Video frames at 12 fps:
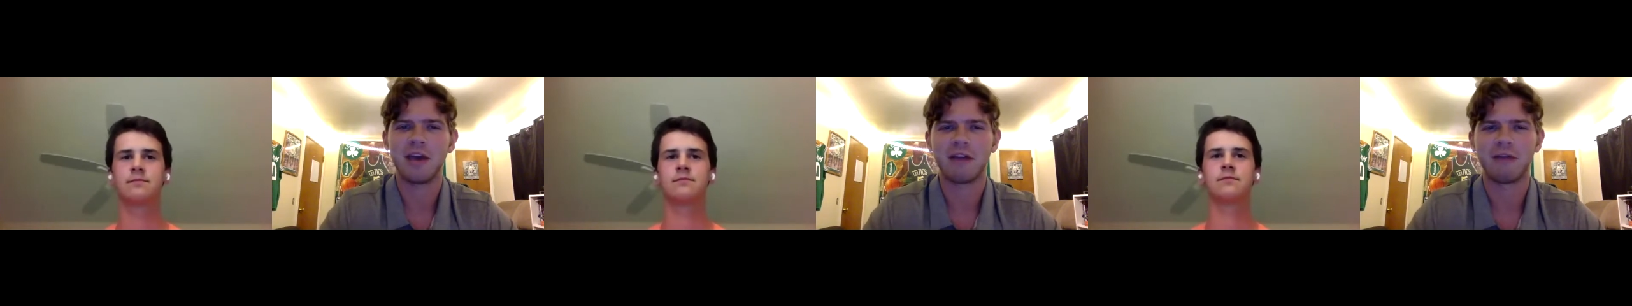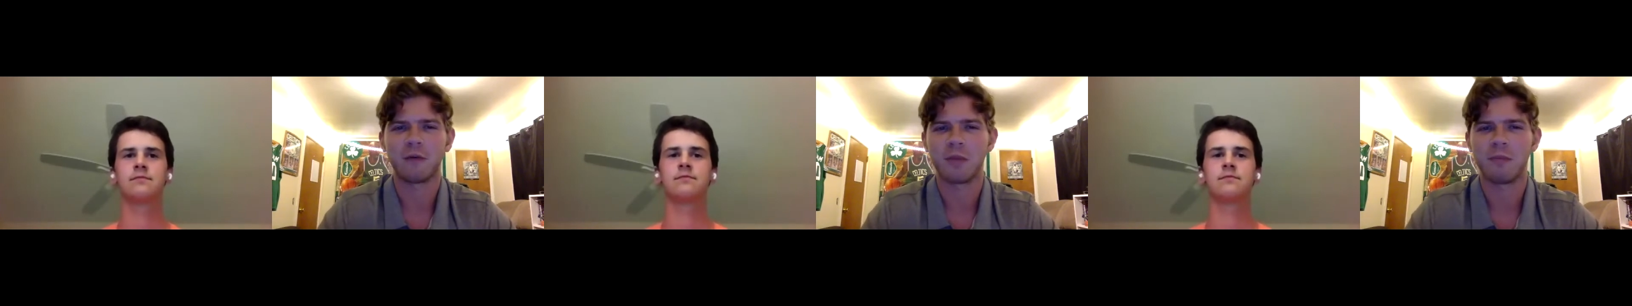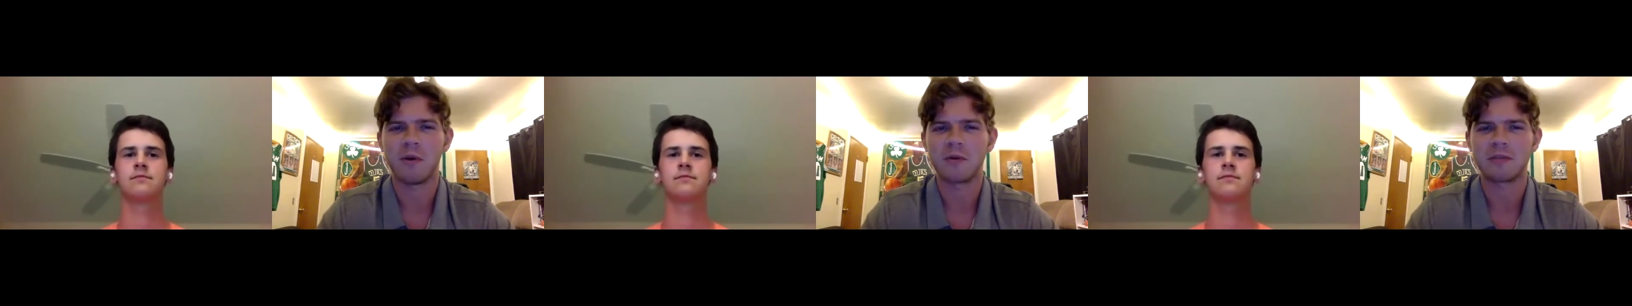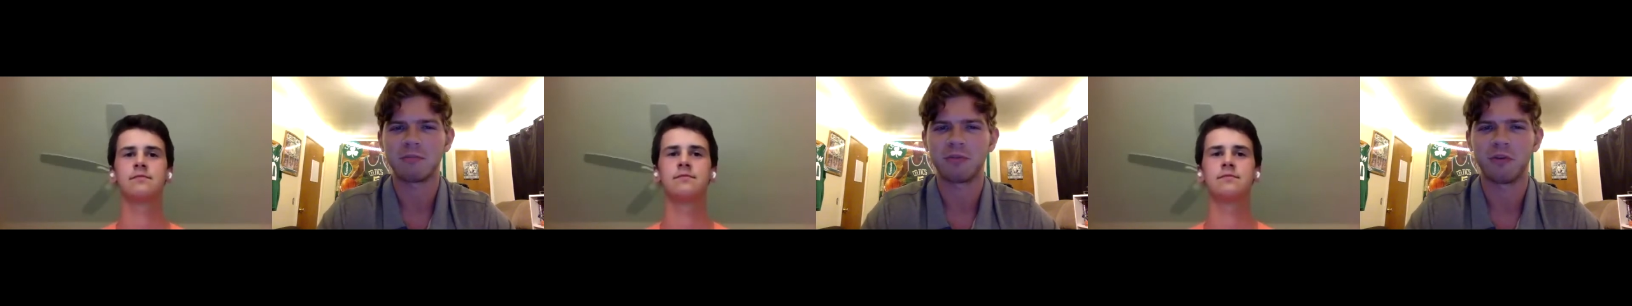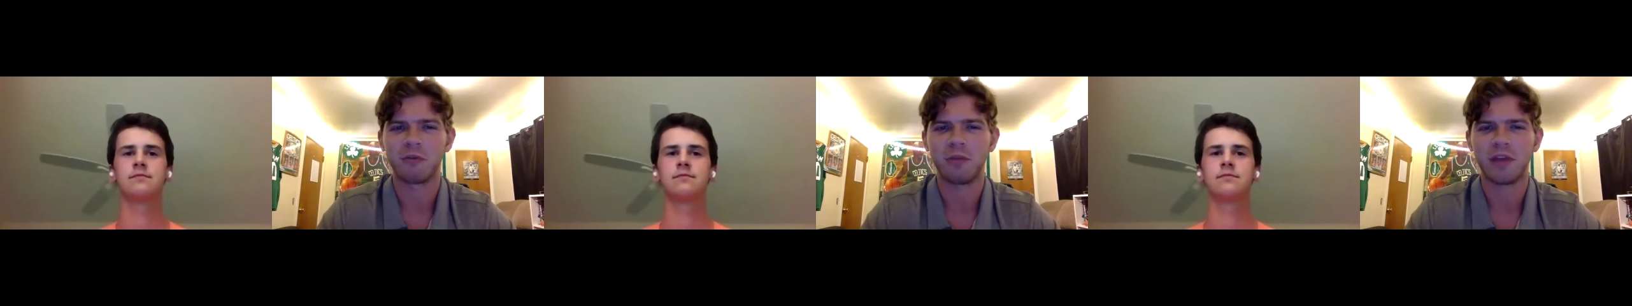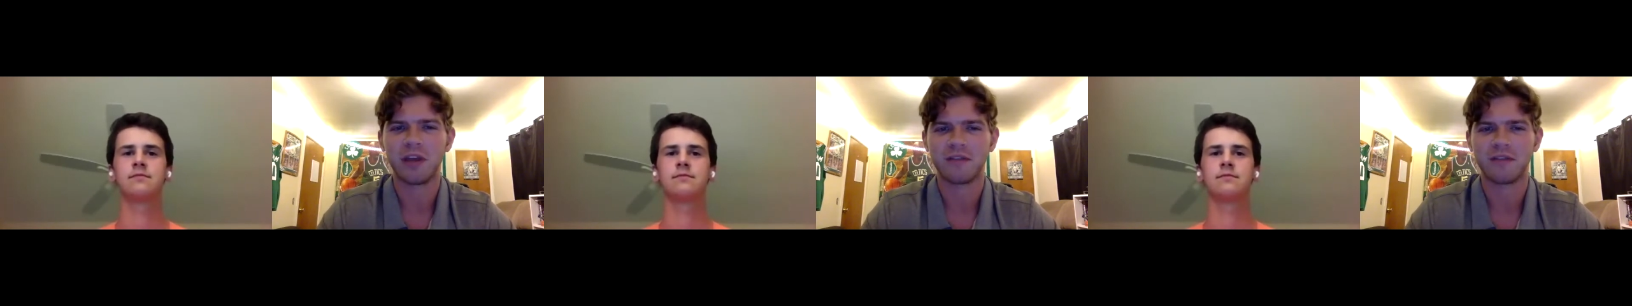Speaker 1: for the most improved
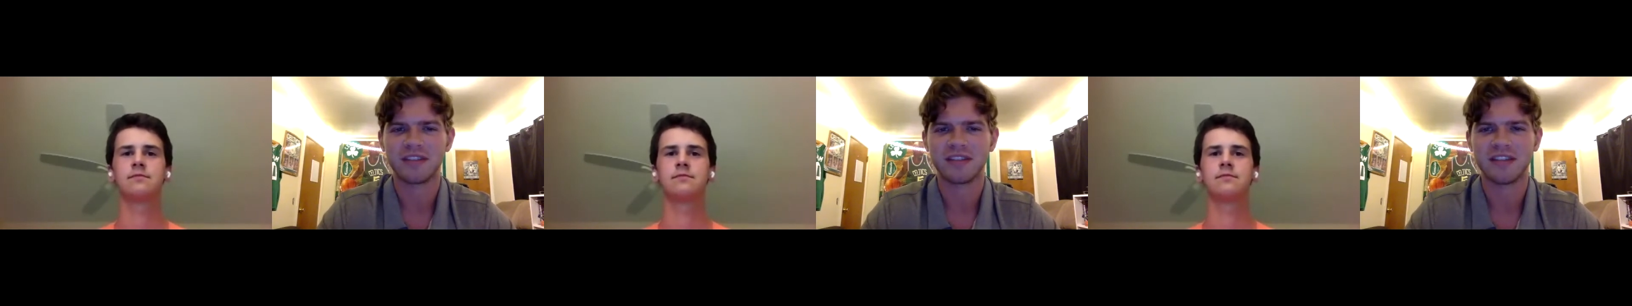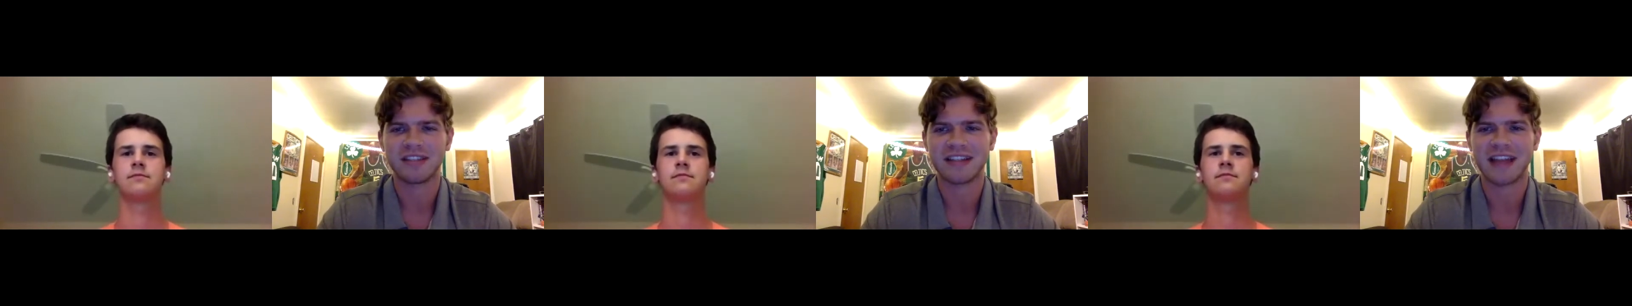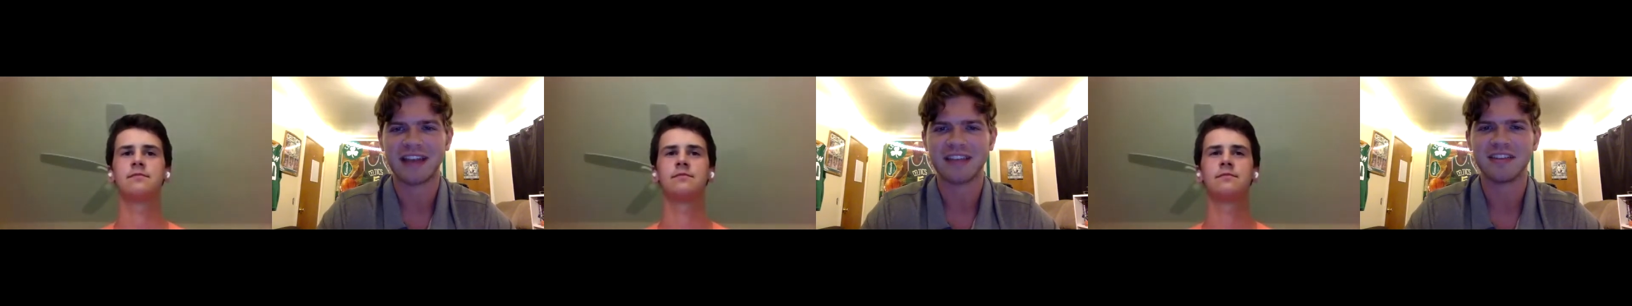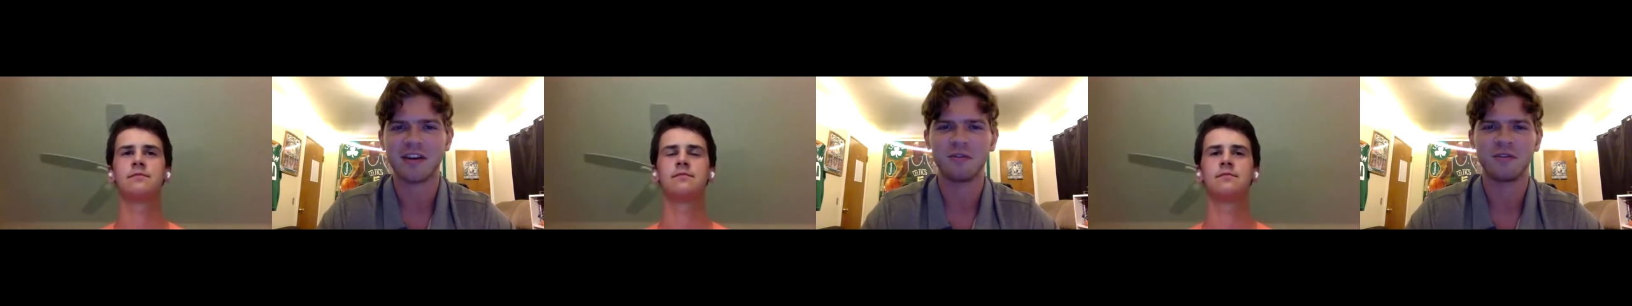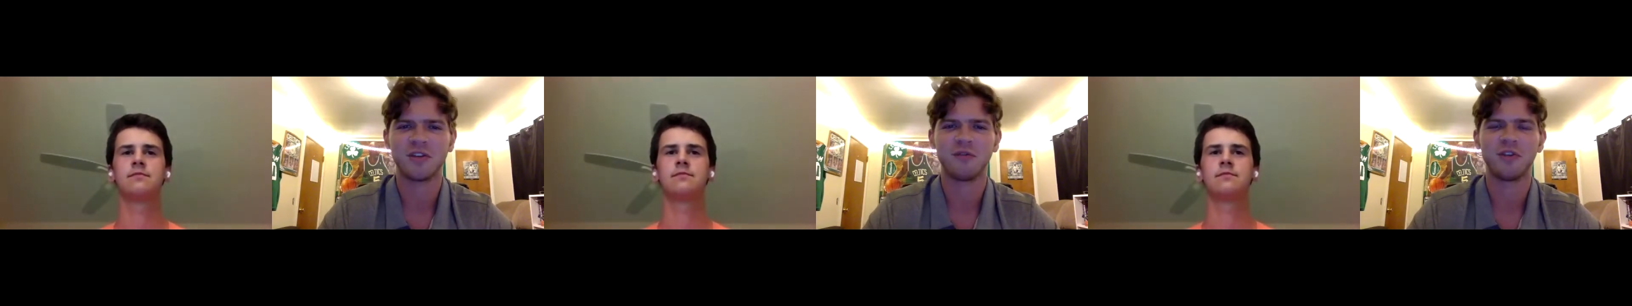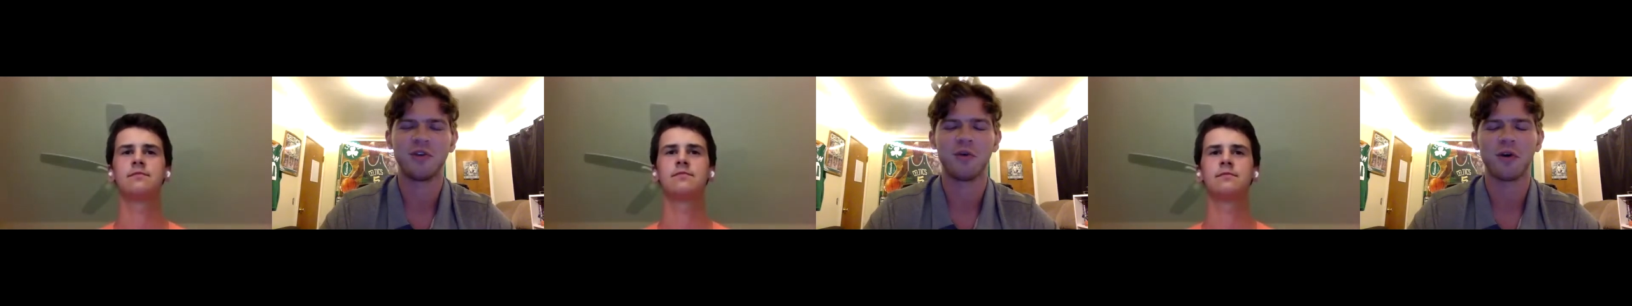player of the season has to go to
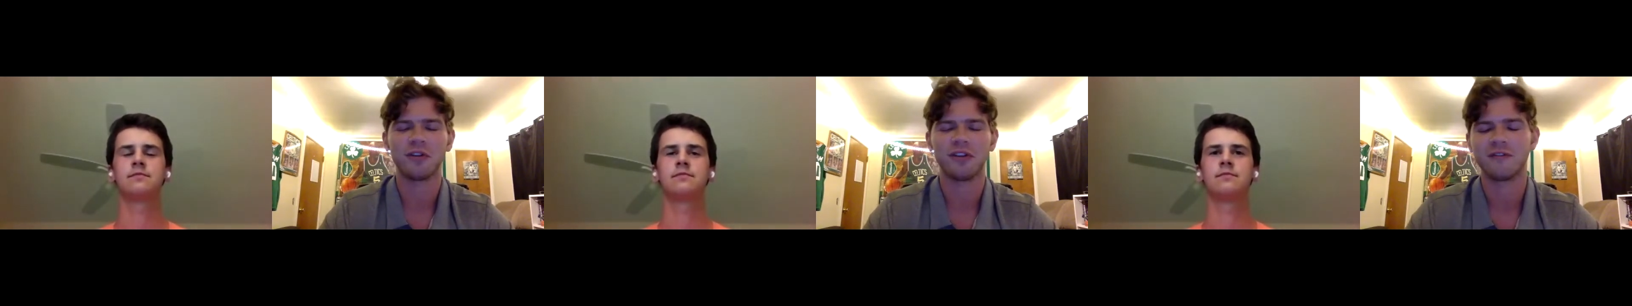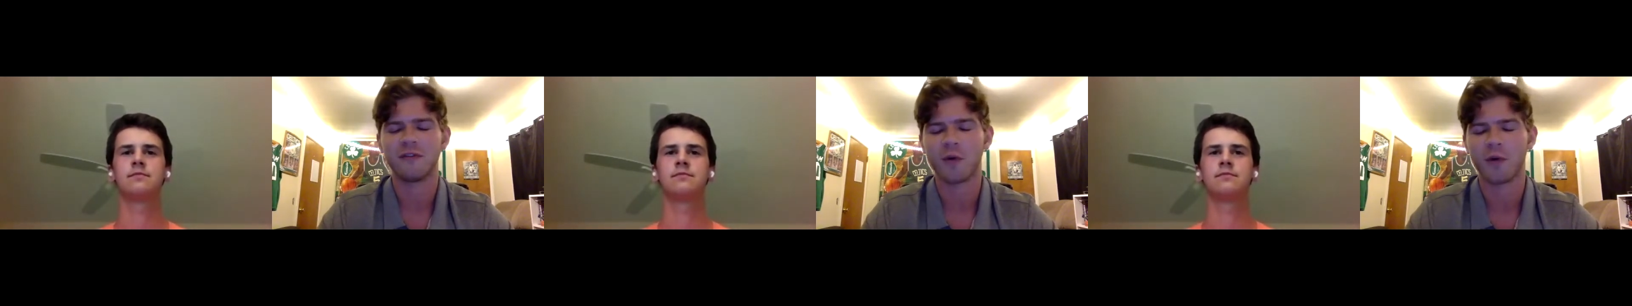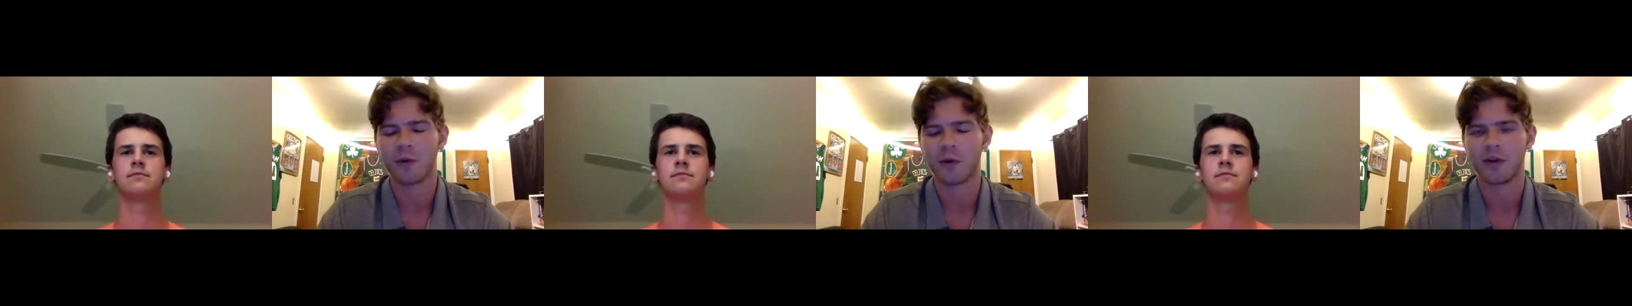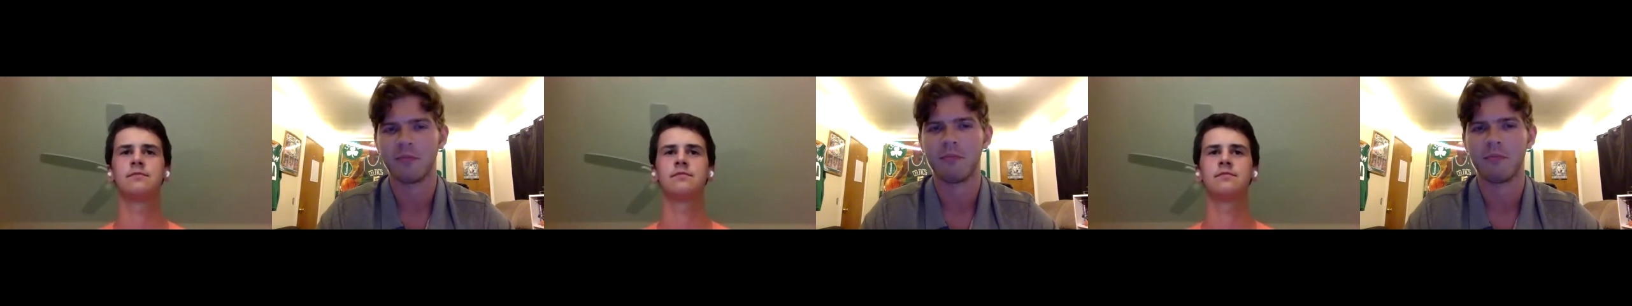New Orleans forward